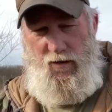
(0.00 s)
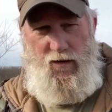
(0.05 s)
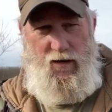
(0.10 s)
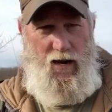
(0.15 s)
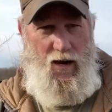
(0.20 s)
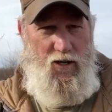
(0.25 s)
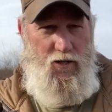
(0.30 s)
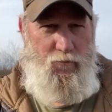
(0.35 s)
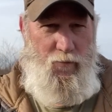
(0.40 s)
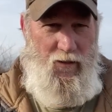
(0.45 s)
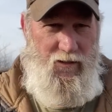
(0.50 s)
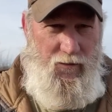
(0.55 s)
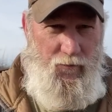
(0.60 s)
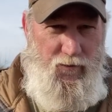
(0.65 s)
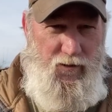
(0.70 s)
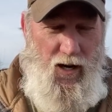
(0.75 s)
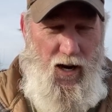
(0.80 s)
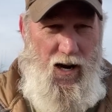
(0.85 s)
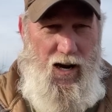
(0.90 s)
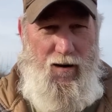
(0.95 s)
Now I spent some
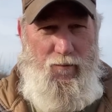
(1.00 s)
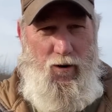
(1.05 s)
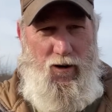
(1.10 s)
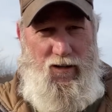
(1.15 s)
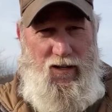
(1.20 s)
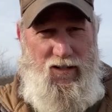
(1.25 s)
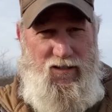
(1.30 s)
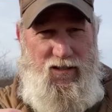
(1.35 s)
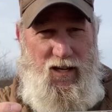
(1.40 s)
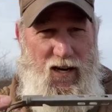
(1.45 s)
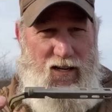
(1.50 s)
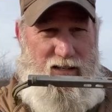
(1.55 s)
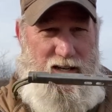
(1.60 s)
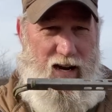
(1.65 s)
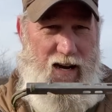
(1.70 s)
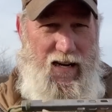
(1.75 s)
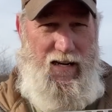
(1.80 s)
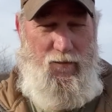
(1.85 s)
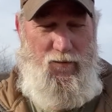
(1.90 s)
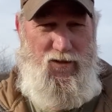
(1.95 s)
time on these
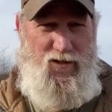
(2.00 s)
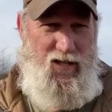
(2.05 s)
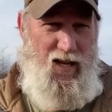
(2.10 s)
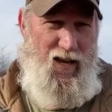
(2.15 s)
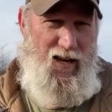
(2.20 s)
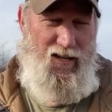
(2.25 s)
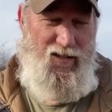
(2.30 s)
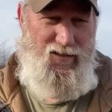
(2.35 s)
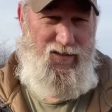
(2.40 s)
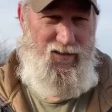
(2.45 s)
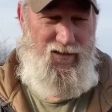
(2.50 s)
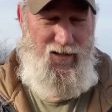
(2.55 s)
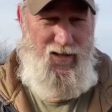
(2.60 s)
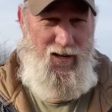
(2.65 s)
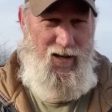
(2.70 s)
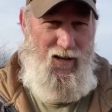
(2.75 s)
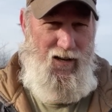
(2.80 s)
titanium stakes.